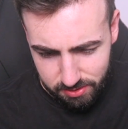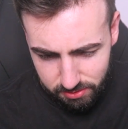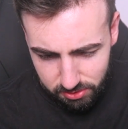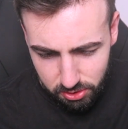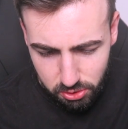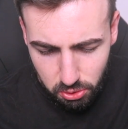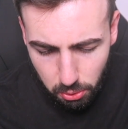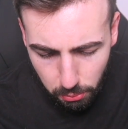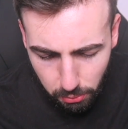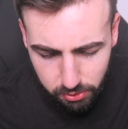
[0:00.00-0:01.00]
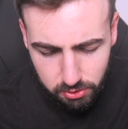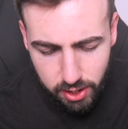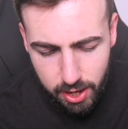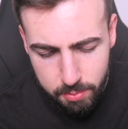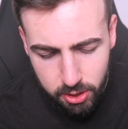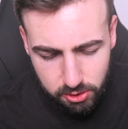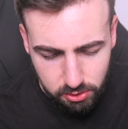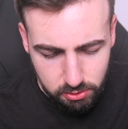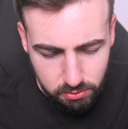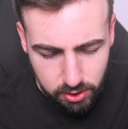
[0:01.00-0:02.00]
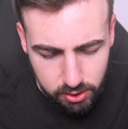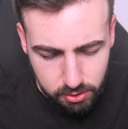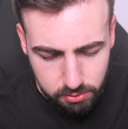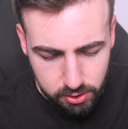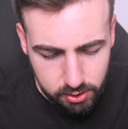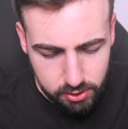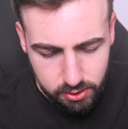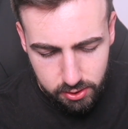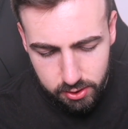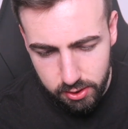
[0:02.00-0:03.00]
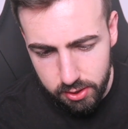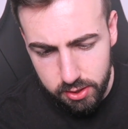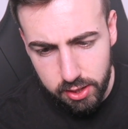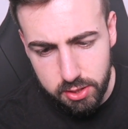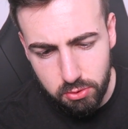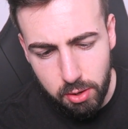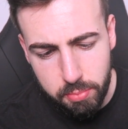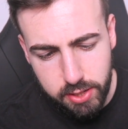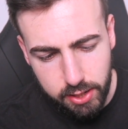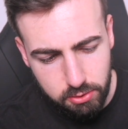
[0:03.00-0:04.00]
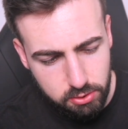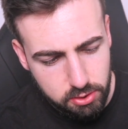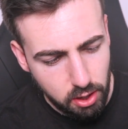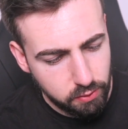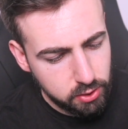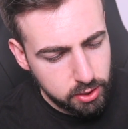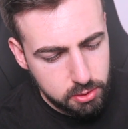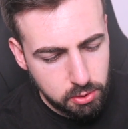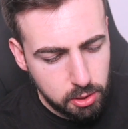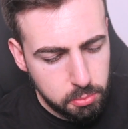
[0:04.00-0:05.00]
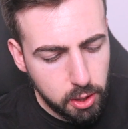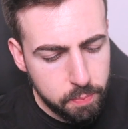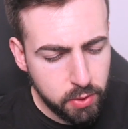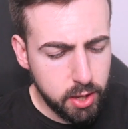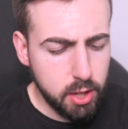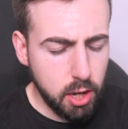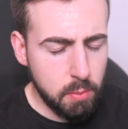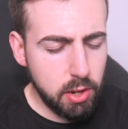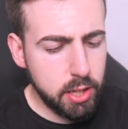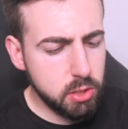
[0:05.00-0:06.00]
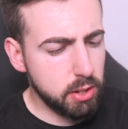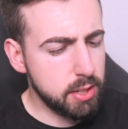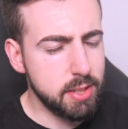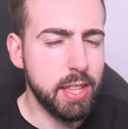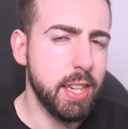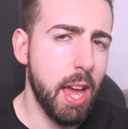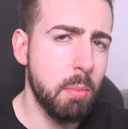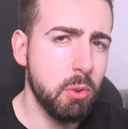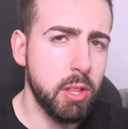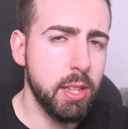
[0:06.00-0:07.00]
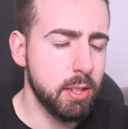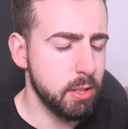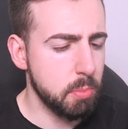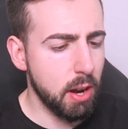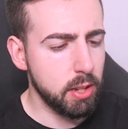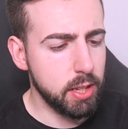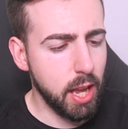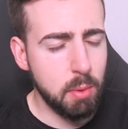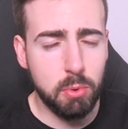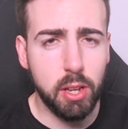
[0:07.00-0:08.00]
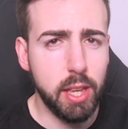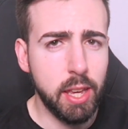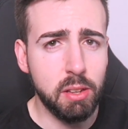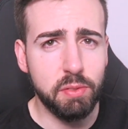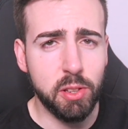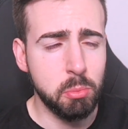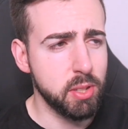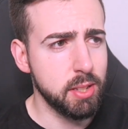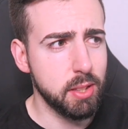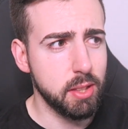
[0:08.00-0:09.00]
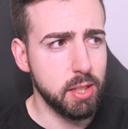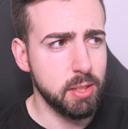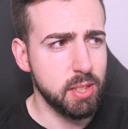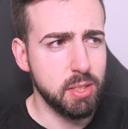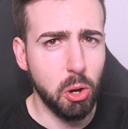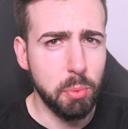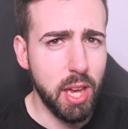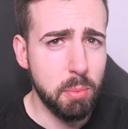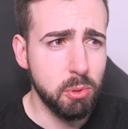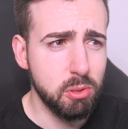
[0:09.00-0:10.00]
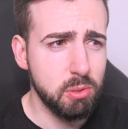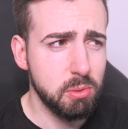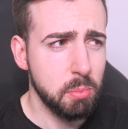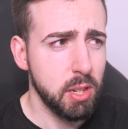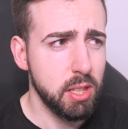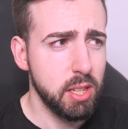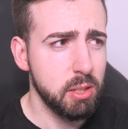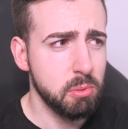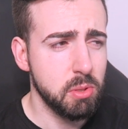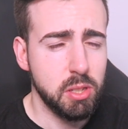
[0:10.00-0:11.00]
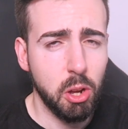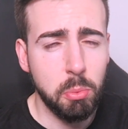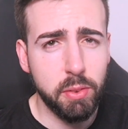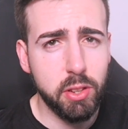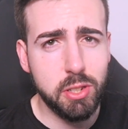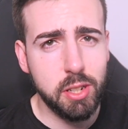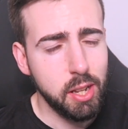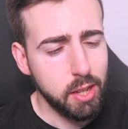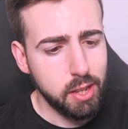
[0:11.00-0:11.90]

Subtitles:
I'm not too sure. I've got hair marks on it already. I don't want to get a screen protector and stuff on it as well. But I'm really intrigued to see the camera on this, because apparently the camera, it films in, is it Dolby Atmos or something like that, or Dolby Vision.